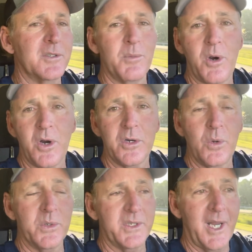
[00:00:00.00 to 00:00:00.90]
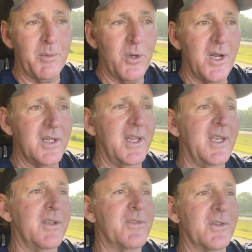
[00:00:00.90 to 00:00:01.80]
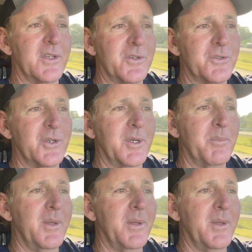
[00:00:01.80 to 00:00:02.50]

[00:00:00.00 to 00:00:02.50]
tomorrow going to Tabor Rock Lake for another trip.